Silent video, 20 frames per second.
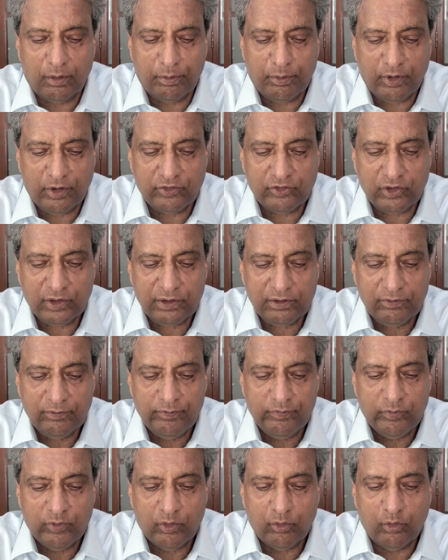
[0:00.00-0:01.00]
project,
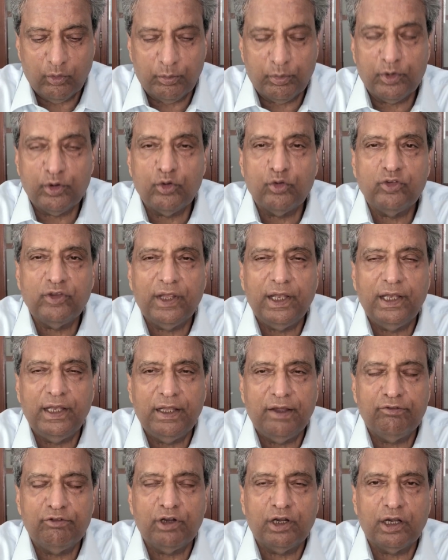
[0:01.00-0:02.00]
will produce
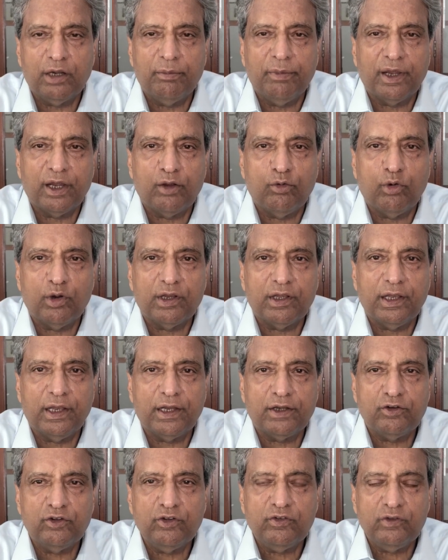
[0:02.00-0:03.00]
1,100 megawatt
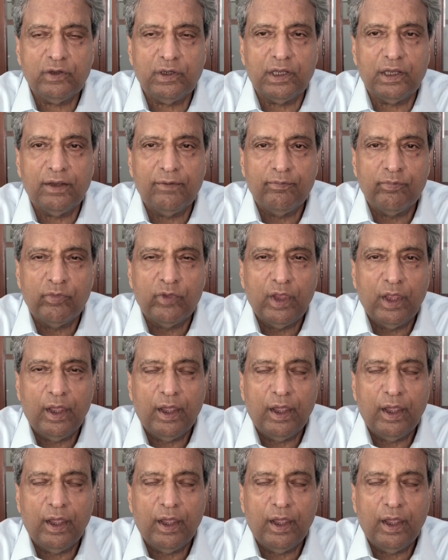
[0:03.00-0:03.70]
electricity.